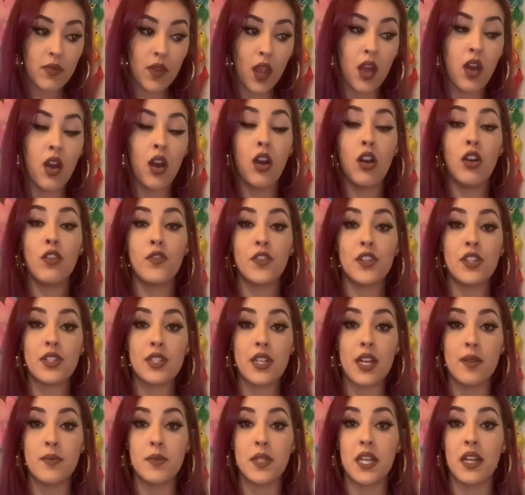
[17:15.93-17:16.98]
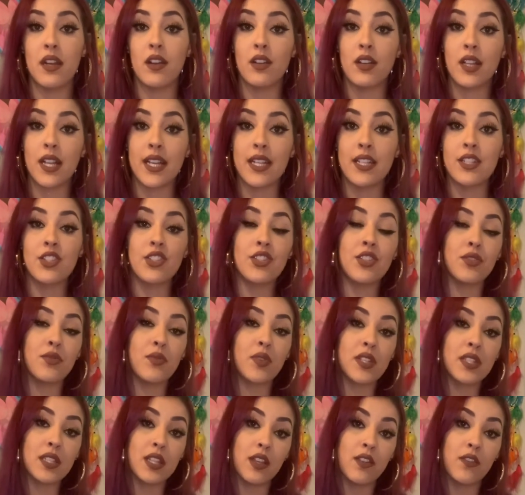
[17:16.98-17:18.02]
All first-time tarot clients do
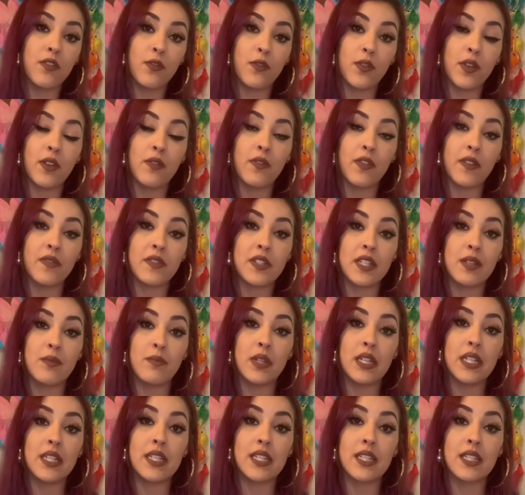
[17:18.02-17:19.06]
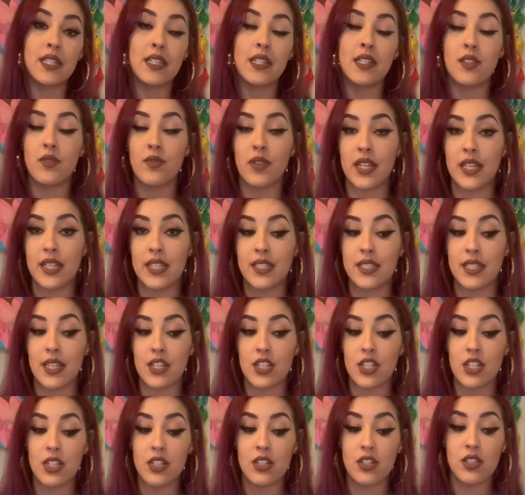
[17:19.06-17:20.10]
receive free 15-minute distance Reiki
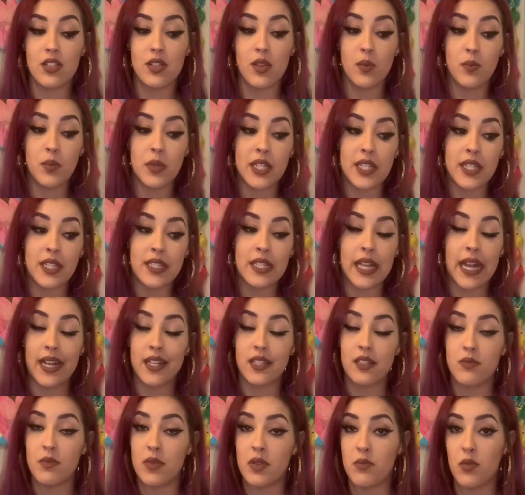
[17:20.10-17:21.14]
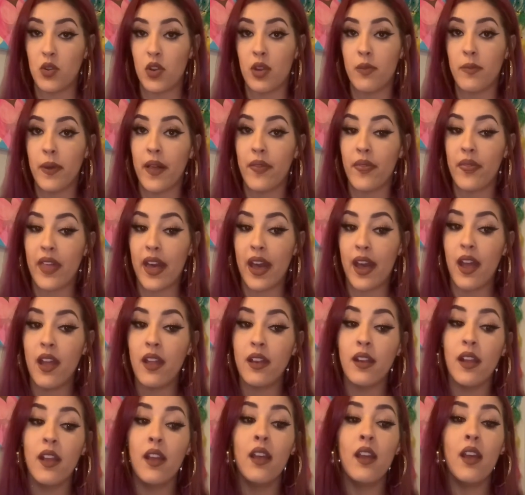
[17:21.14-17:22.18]
sessions, so please ask me more about
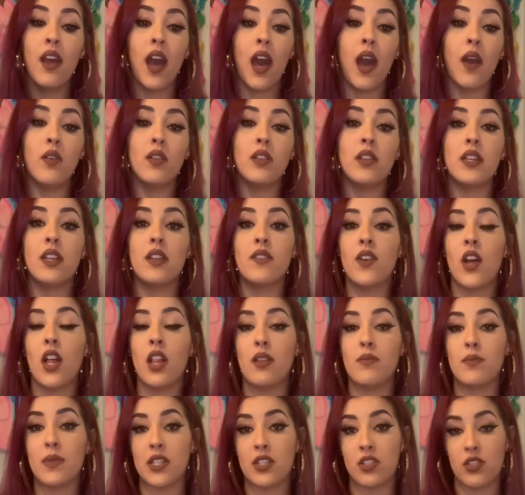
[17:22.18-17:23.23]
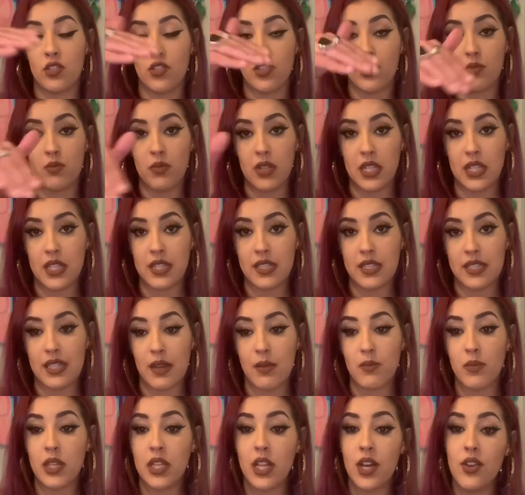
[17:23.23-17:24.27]
that. I will leave all of my social medias
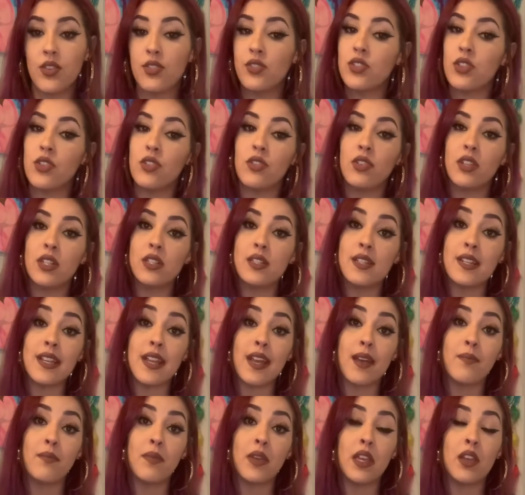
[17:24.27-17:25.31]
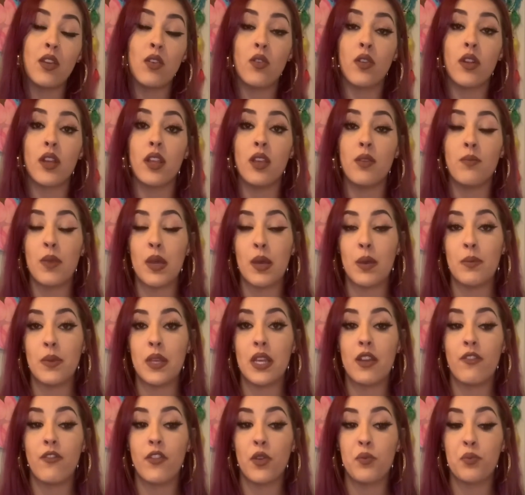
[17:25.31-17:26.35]
down below, so you can DM me or email me
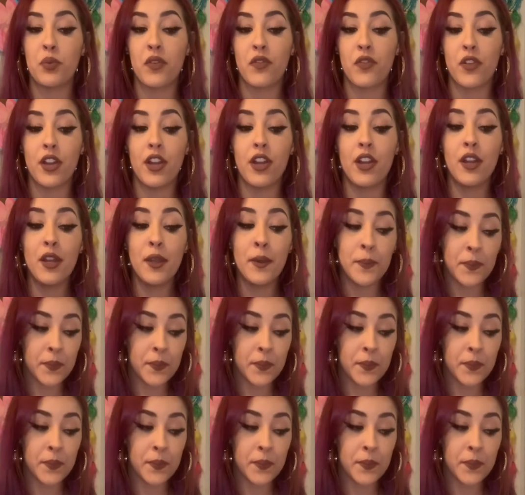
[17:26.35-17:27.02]
if you prefer.